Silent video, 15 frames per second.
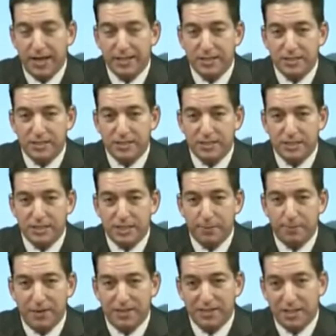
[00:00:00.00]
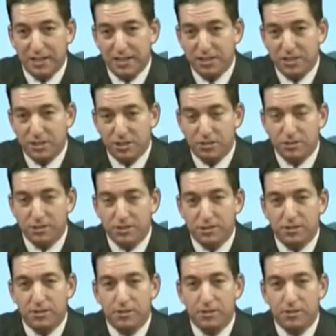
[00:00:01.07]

case, is the place that he has chosen.